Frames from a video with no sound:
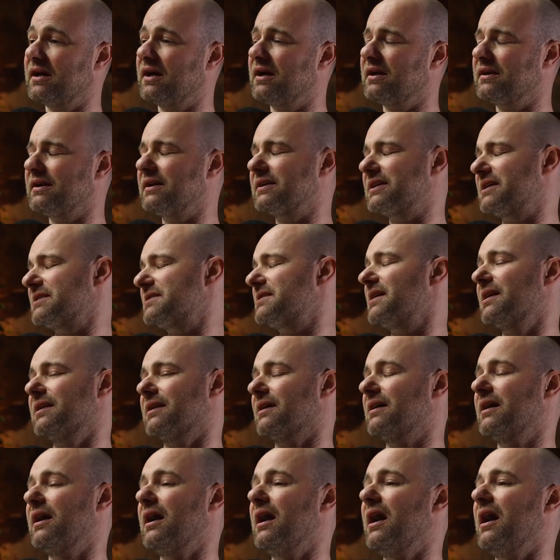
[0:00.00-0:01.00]
Like I
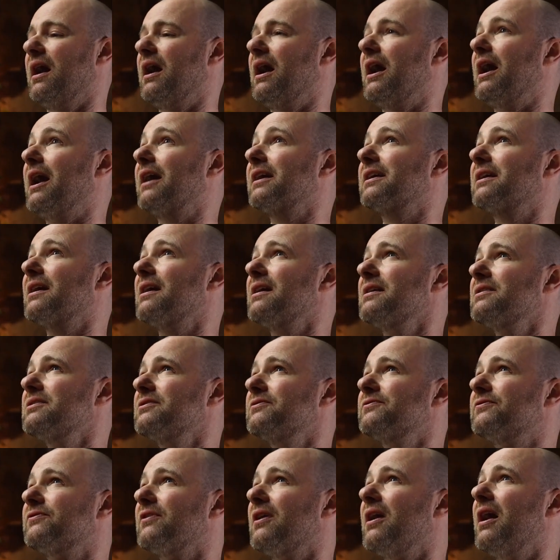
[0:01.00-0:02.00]
said, I
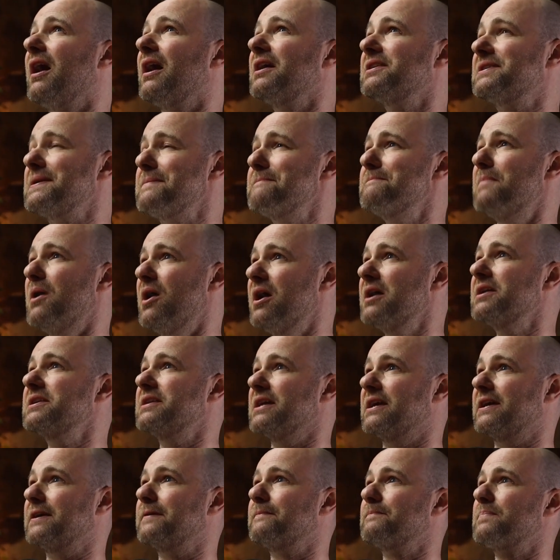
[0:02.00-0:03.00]
didn't
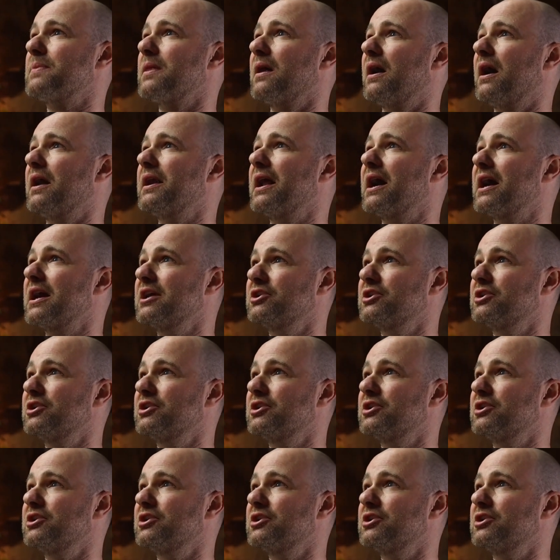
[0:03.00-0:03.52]
mind it, and I